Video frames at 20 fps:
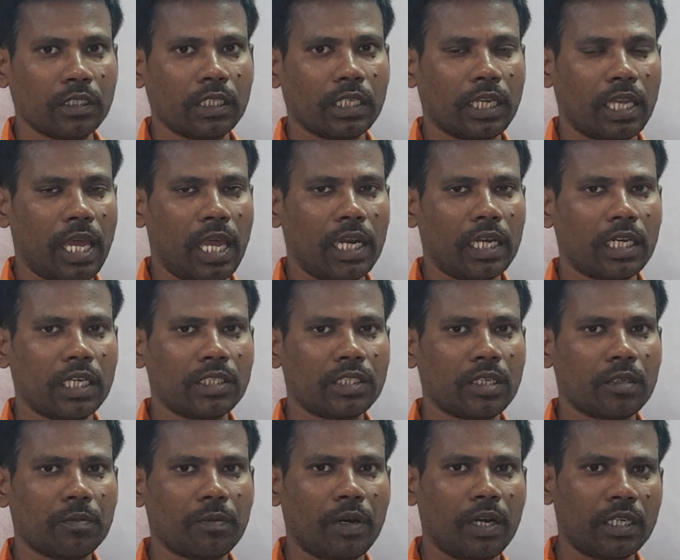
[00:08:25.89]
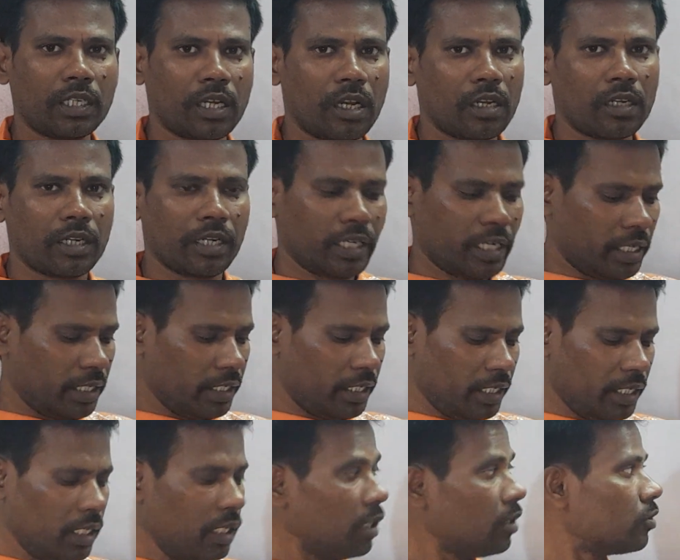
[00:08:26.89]
Calculation part already I
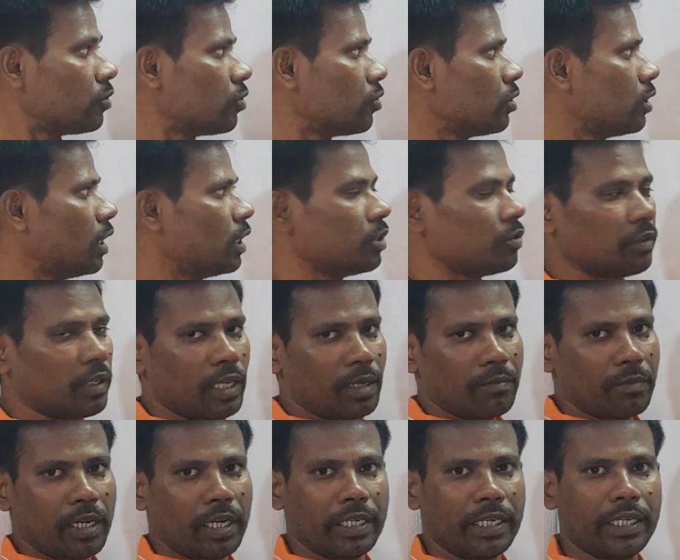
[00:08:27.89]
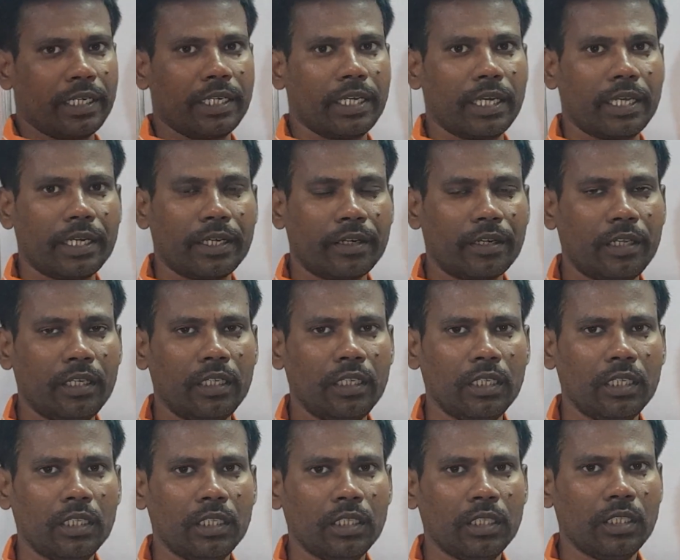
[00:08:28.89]
did. So that's why I am writing directly.